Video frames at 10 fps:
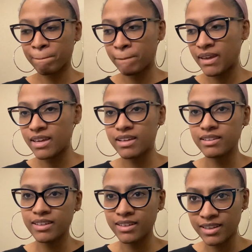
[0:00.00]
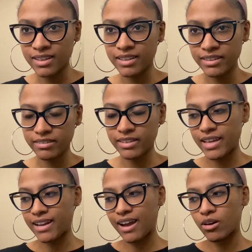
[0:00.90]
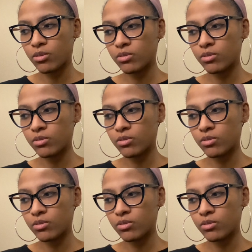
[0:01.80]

healing and clearing that out